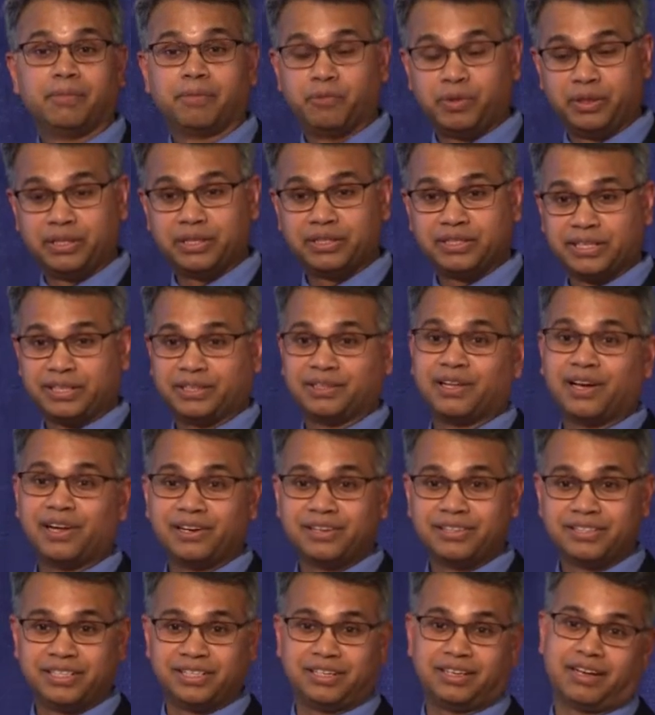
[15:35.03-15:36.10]
with the
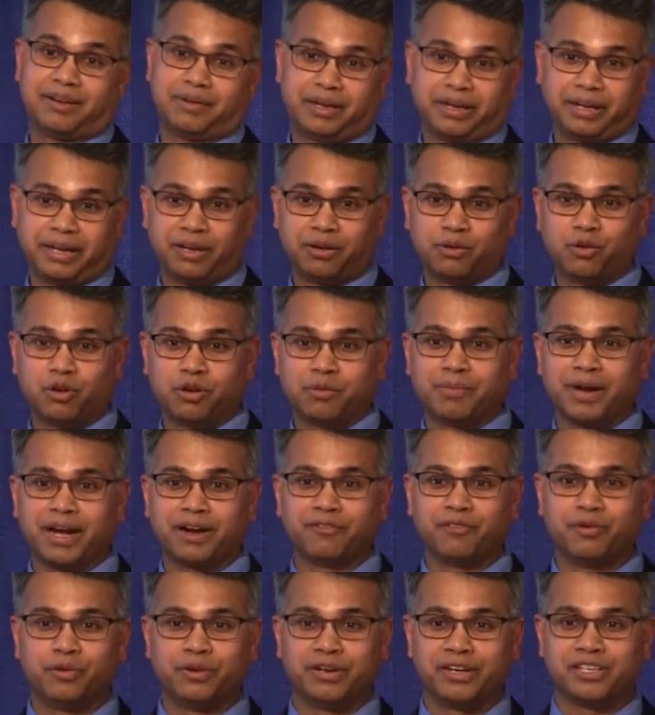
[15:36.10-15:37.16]
technology, and again going
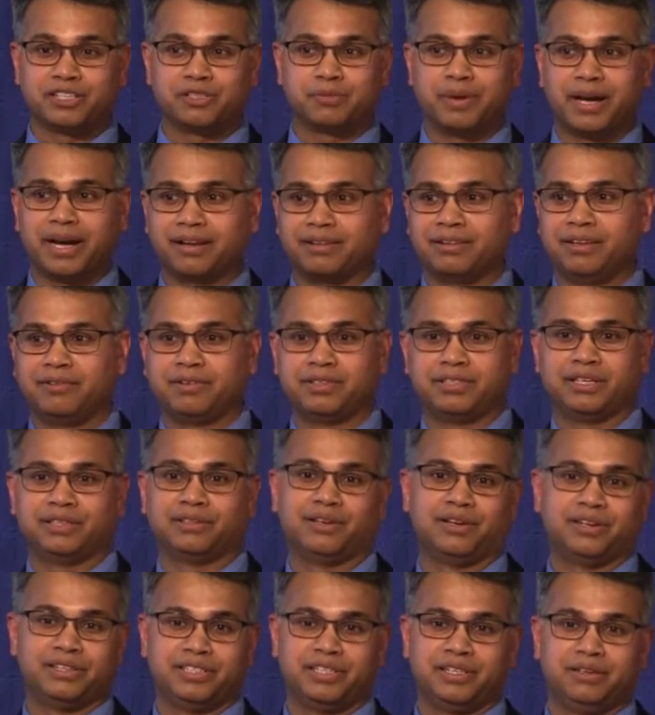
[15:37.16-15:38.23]
back four years back, there were
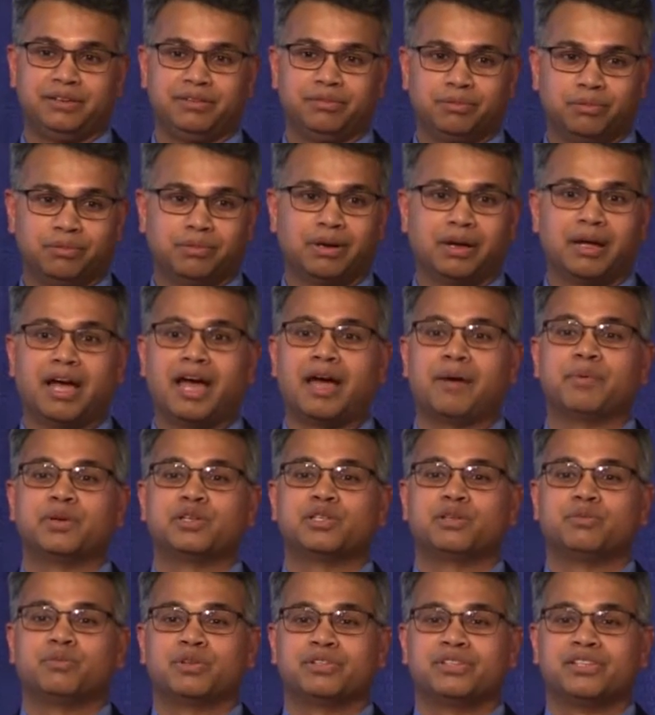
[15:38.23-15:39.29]
technology.
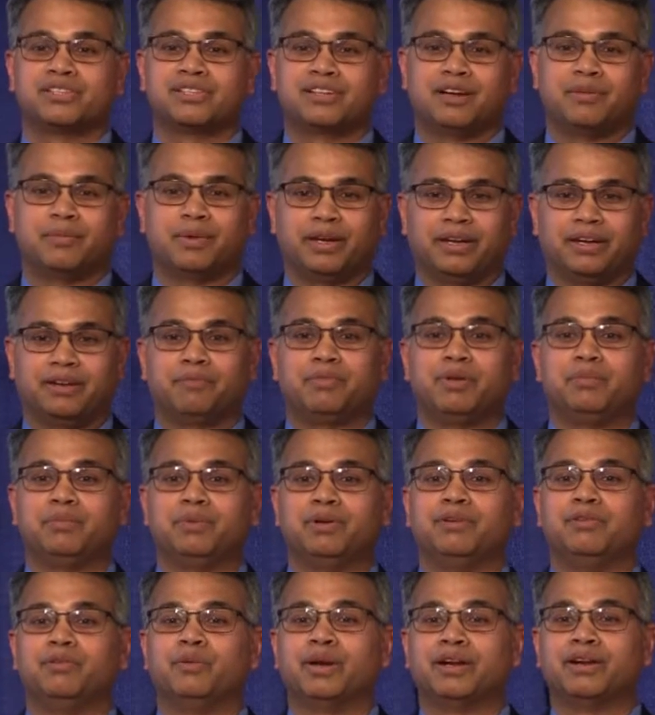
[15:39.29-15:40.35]
Amazon was just coming, and
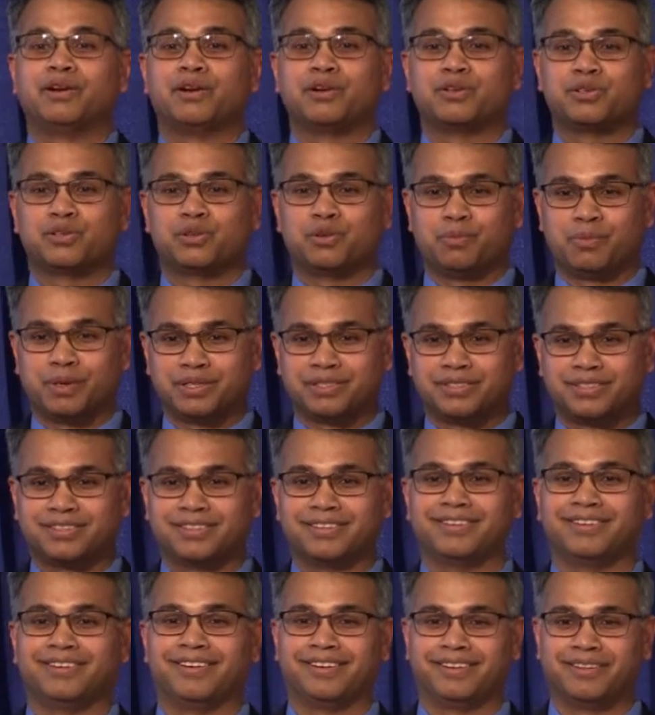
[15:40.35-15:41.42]
people were not so much,
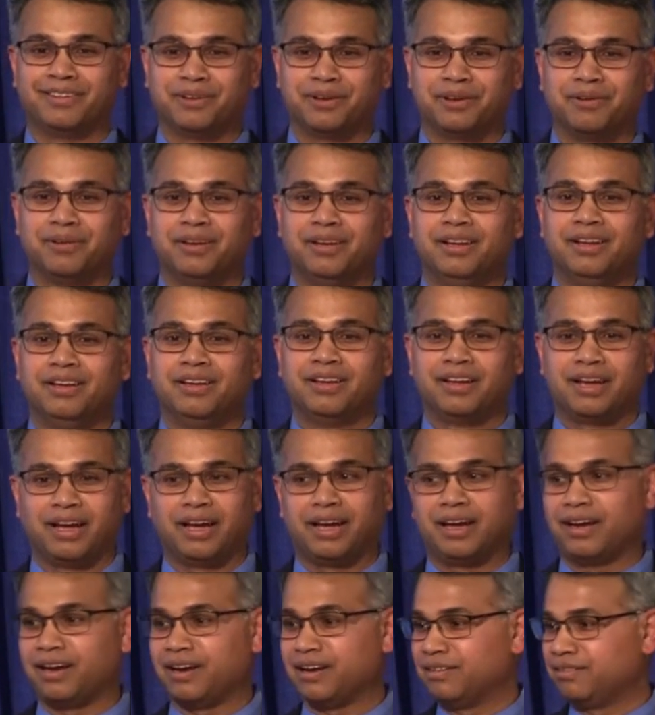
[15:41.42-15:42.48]
uh, you know,
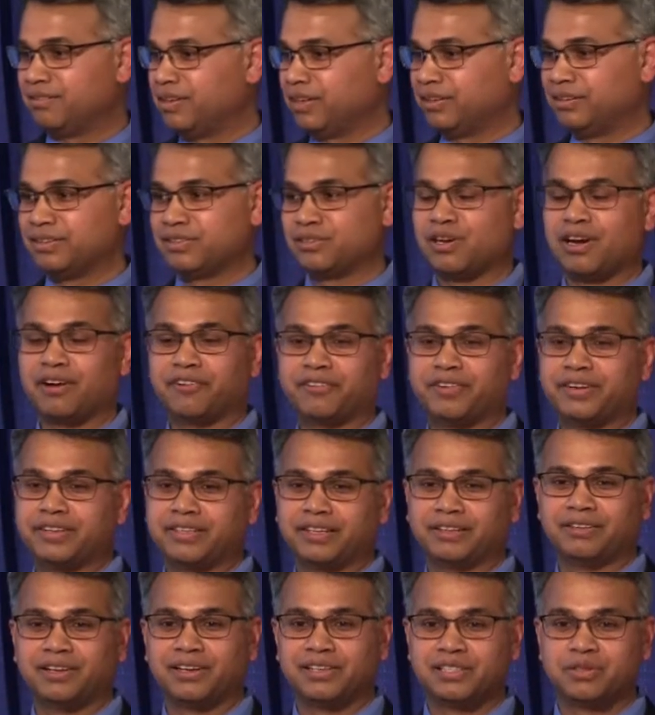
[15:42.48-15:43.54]
and the other software
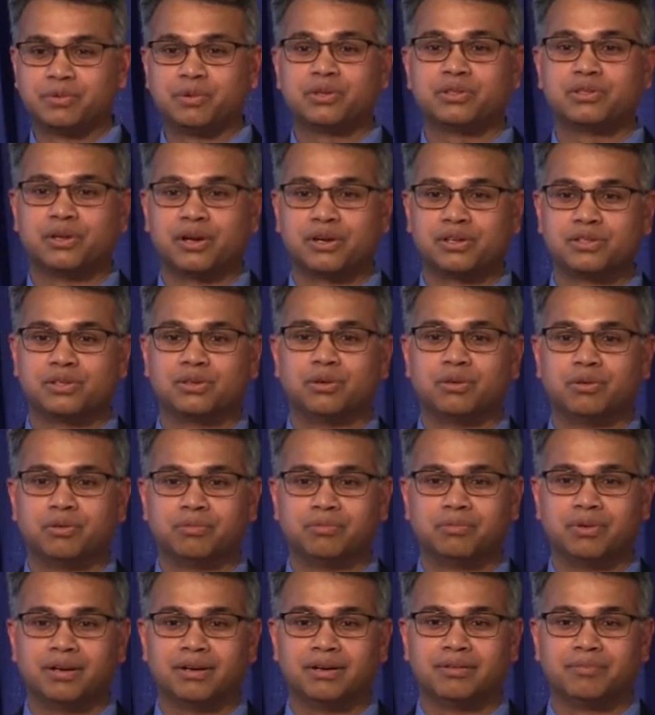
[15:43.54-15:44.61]
technology was not so
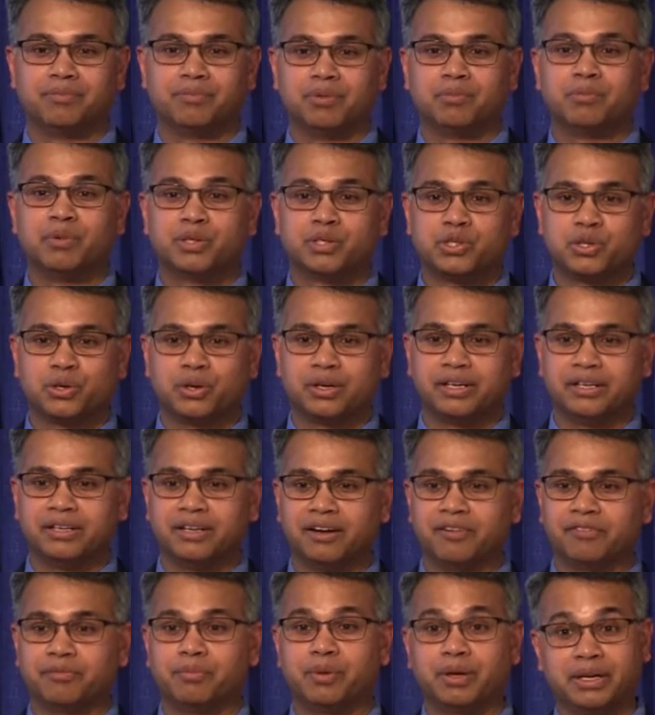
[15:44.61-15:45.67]
uh, matured
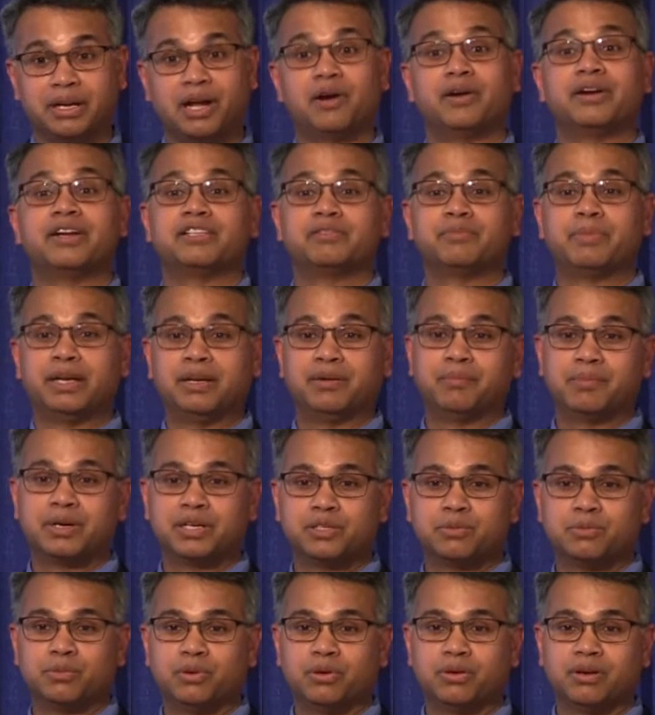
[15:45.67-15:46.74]
enough. But now it has become
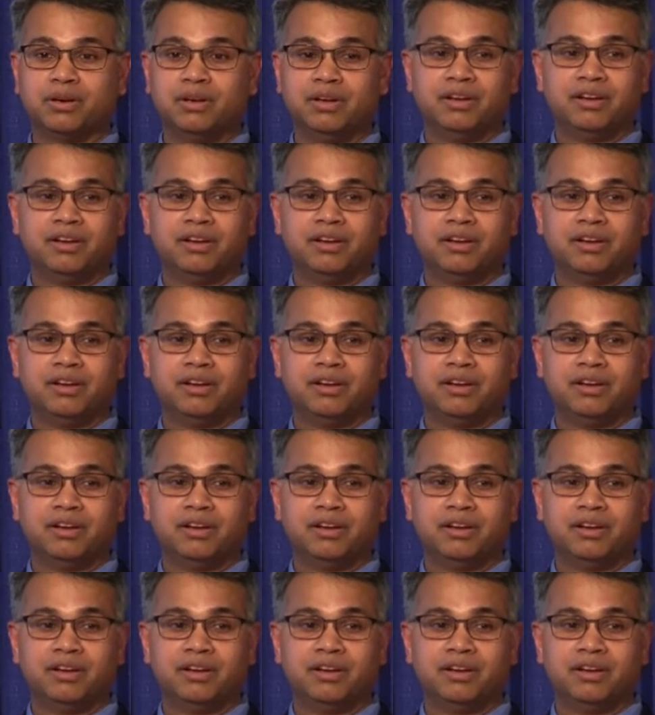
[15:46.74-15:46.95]
much more,